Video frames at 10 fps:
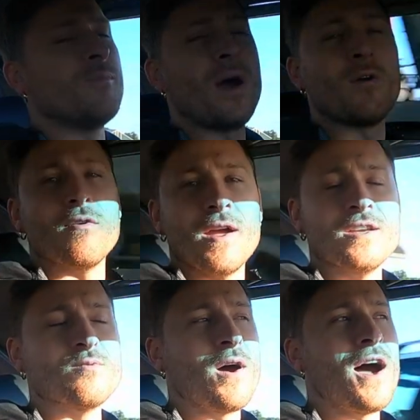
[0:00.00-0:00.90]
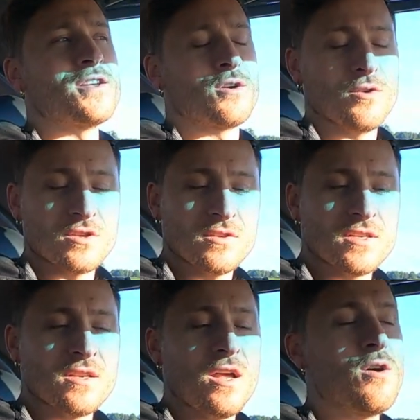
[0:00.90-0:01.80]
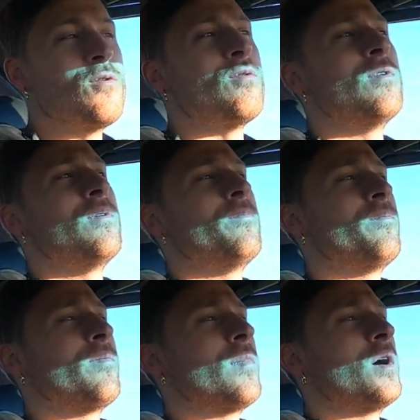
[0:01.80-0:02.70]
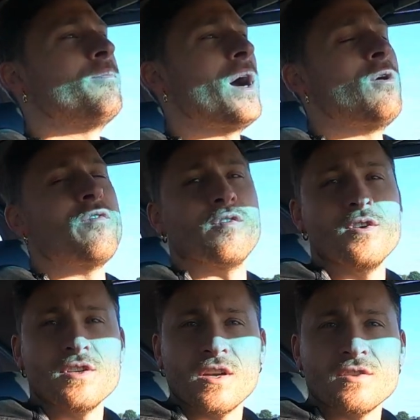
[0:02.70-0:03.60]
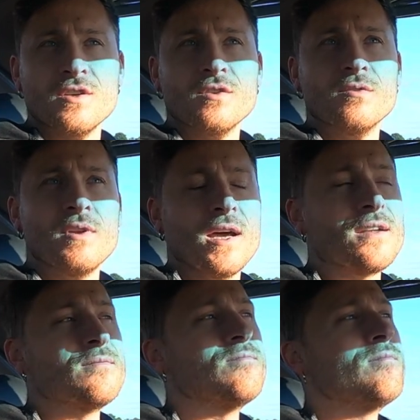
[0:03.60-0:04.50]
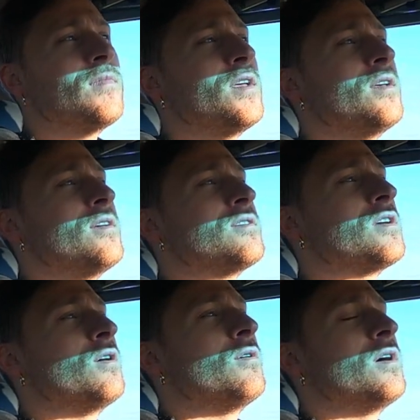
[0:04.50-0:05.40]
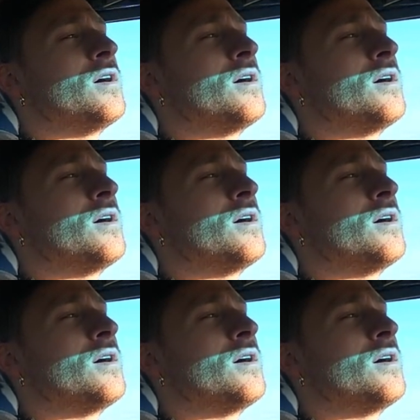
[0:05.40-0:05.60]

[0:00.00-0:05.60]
power range wise. Also this low power version can still do that. So